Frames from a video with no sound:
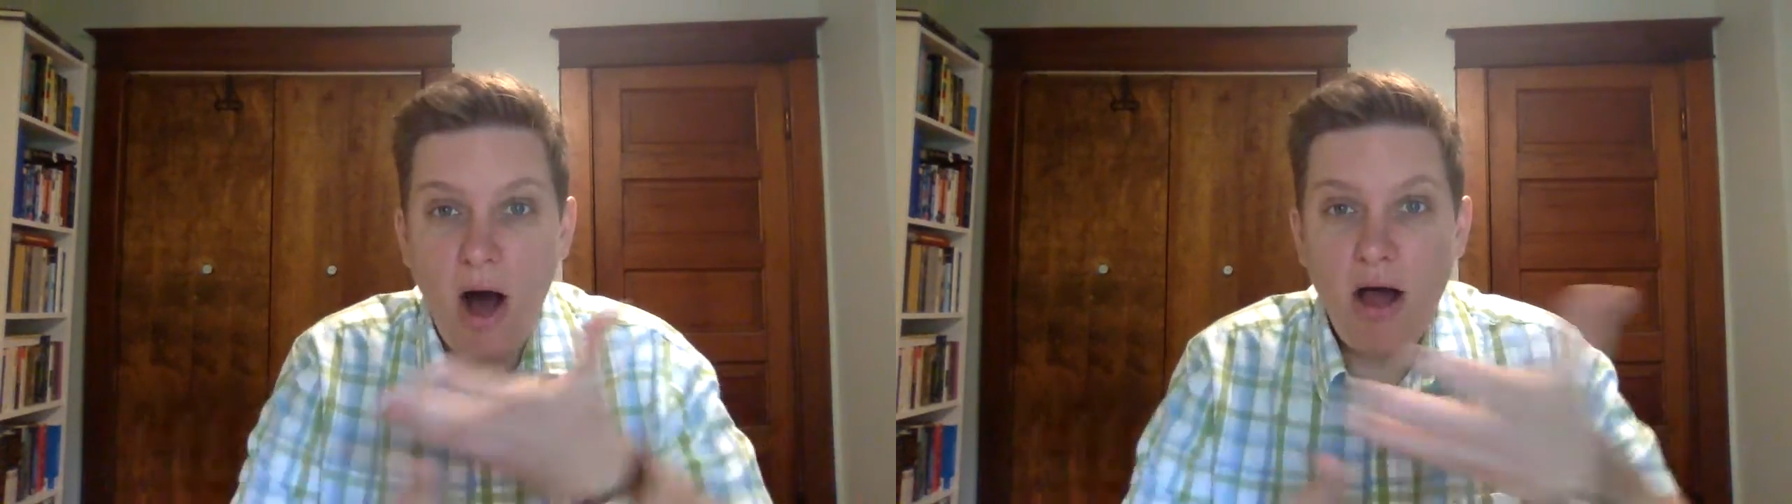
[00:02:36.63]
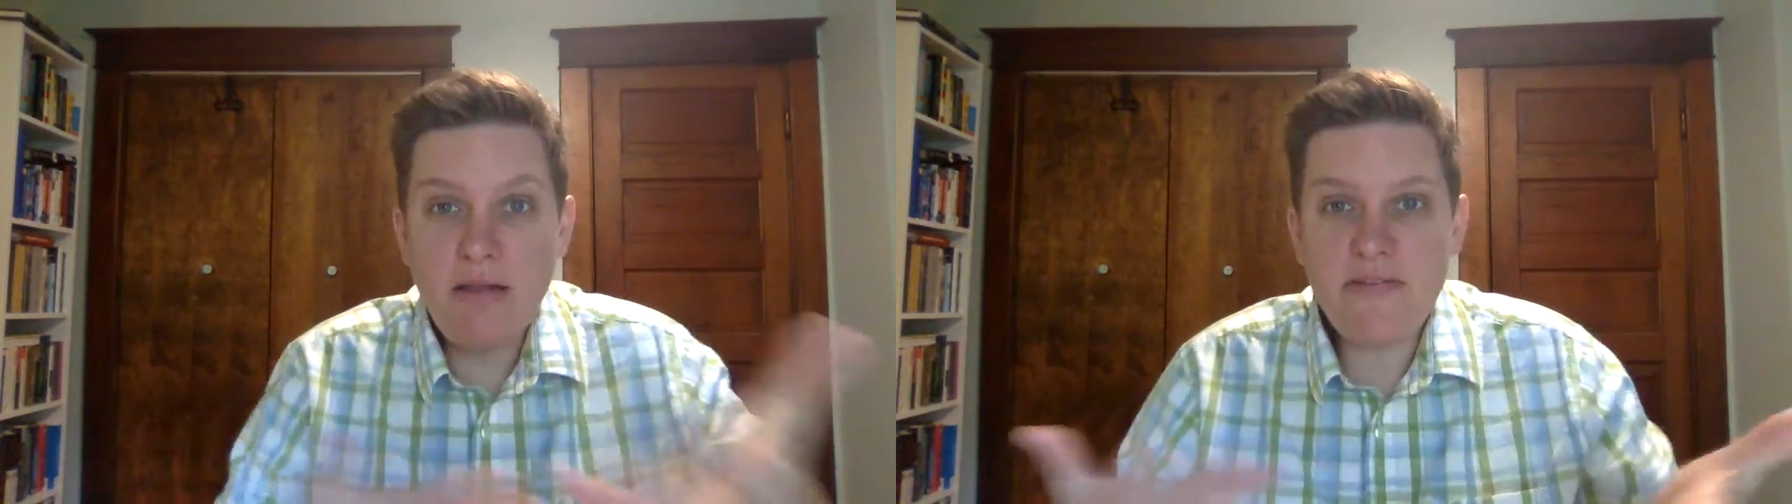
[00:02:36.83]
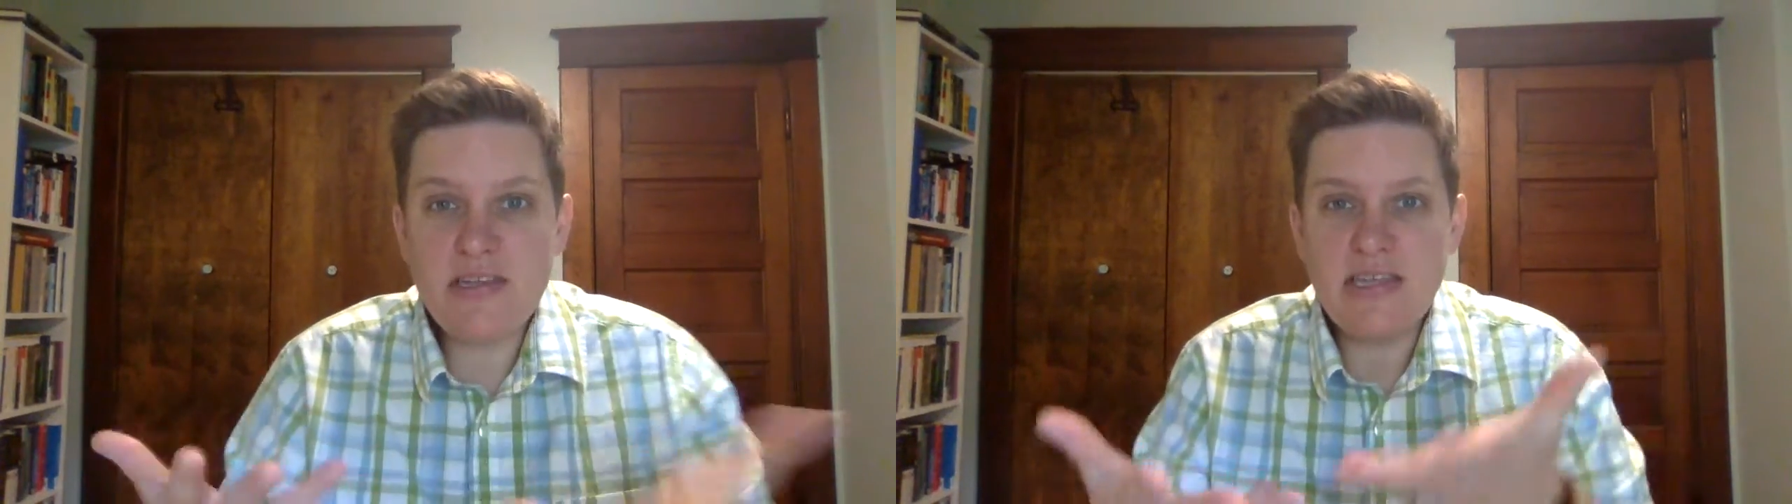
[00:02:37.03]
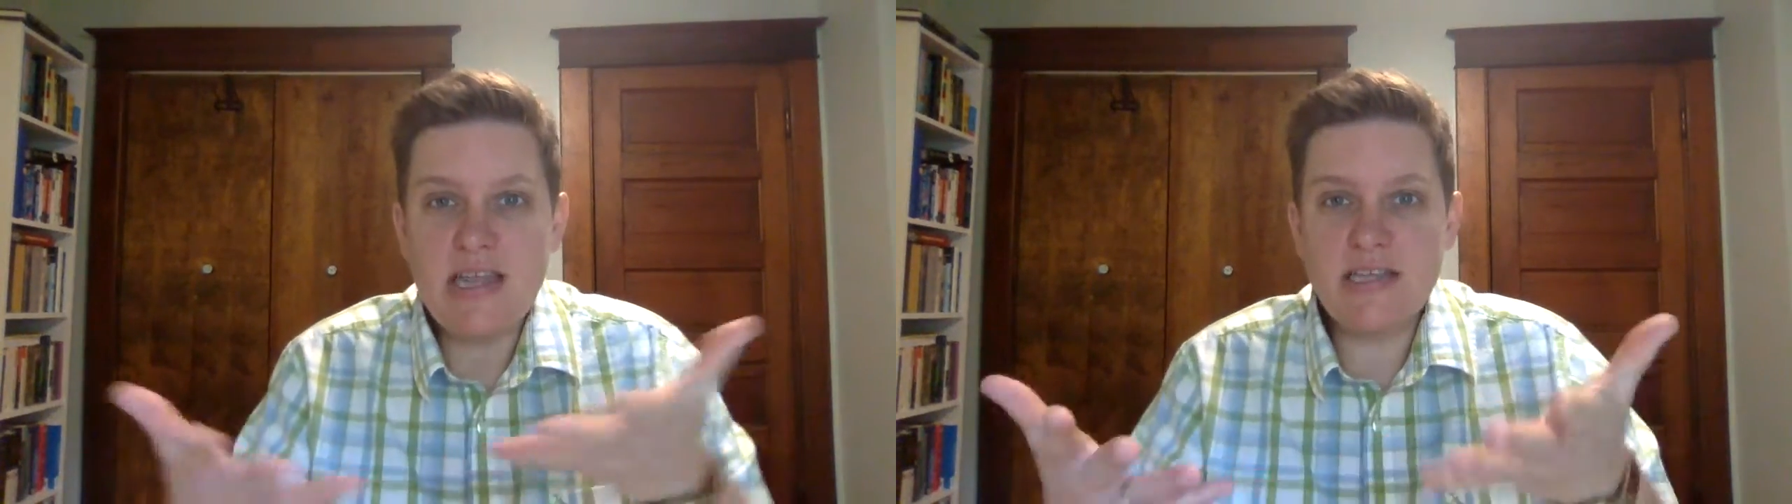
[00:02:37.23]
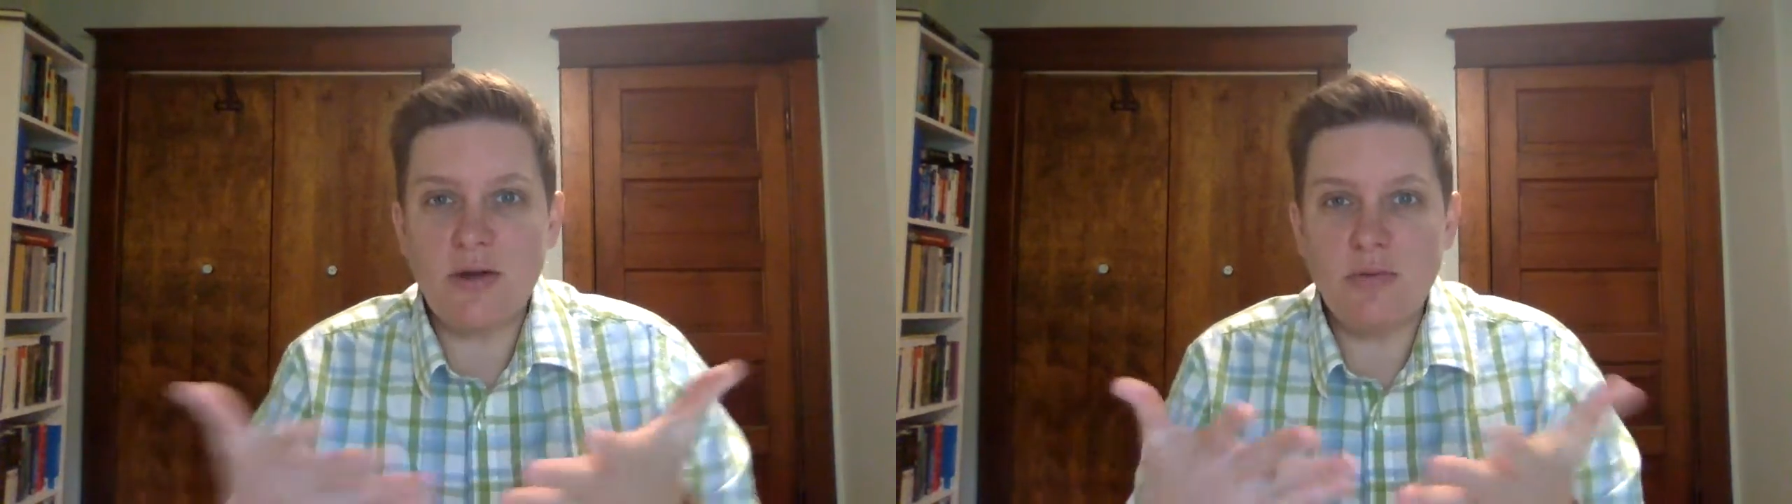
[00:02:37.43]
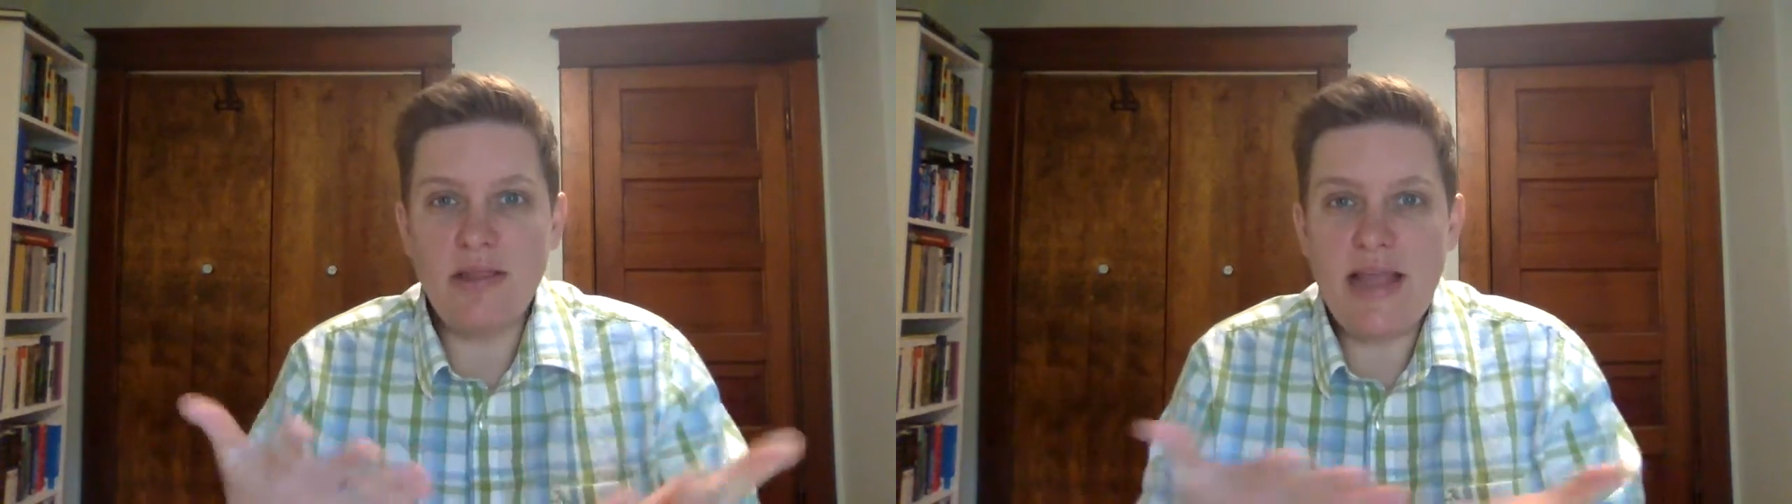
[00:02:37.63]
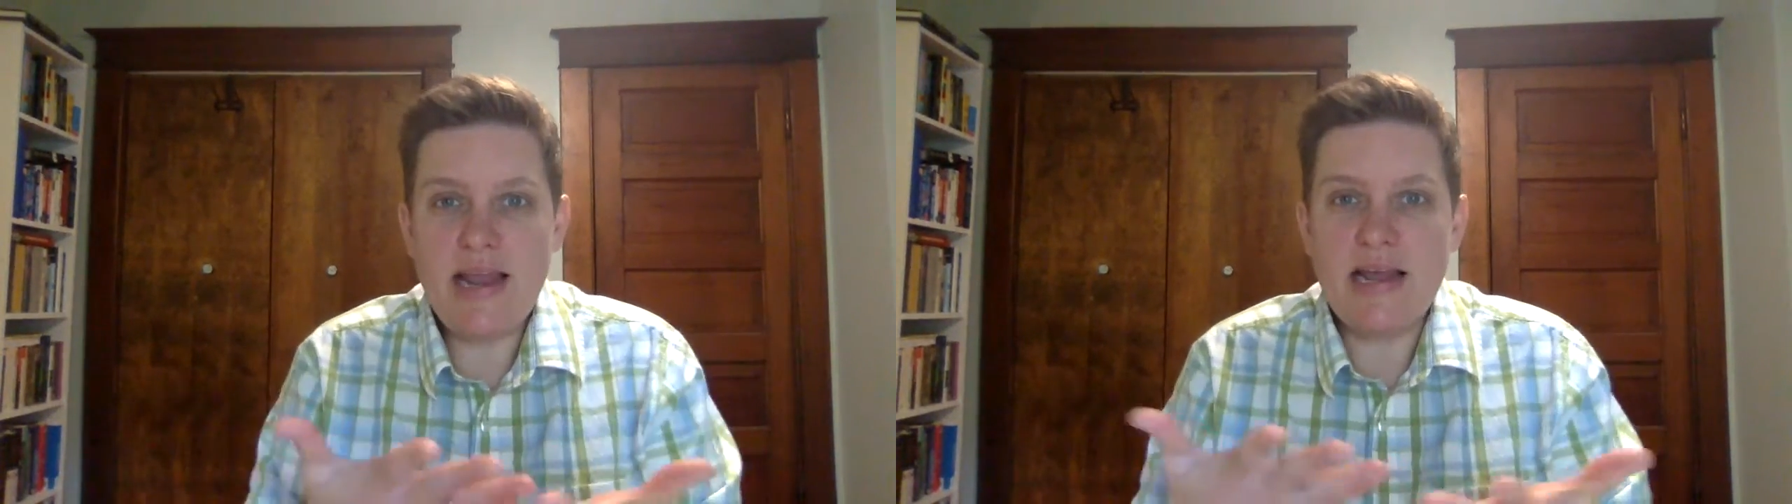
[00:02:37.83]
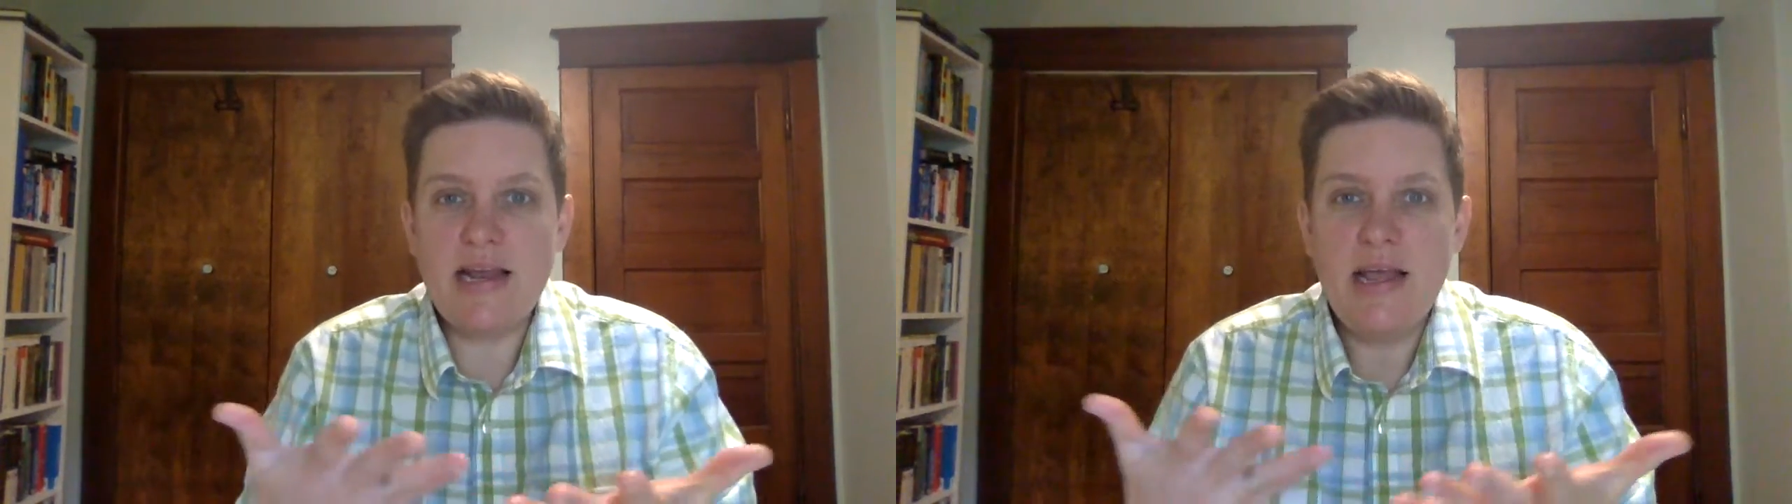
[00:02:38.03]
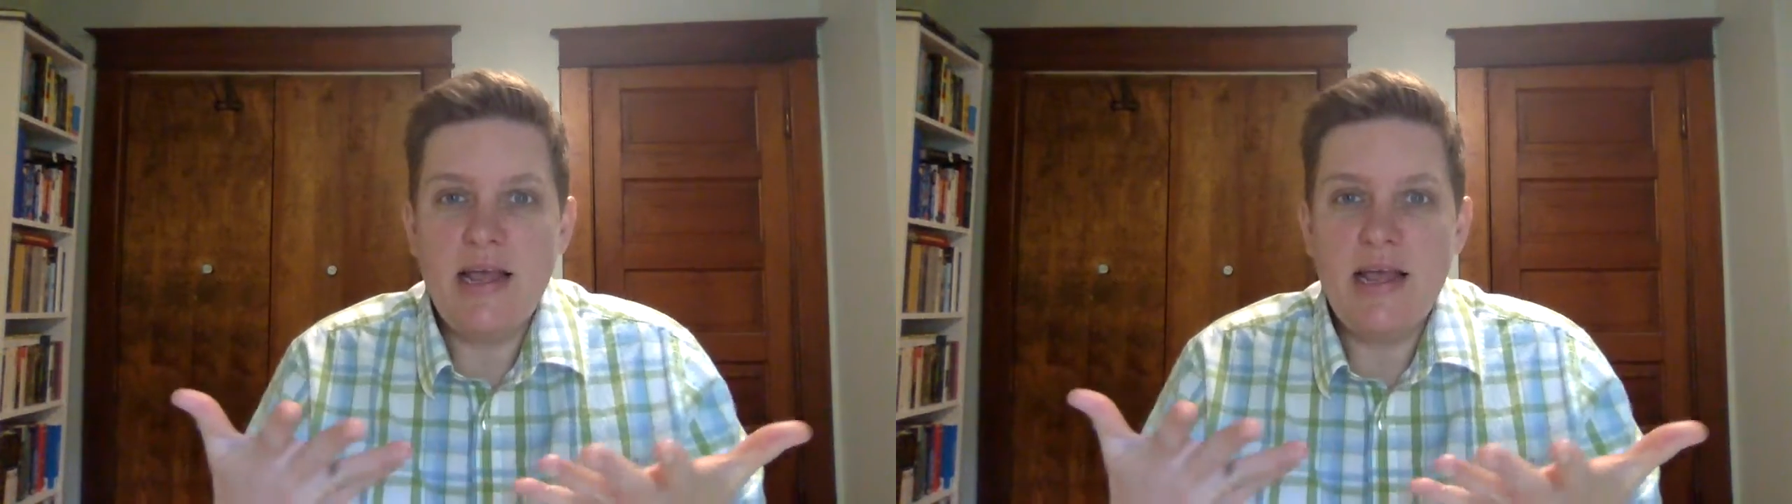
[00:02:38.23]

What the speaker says: All of these things are related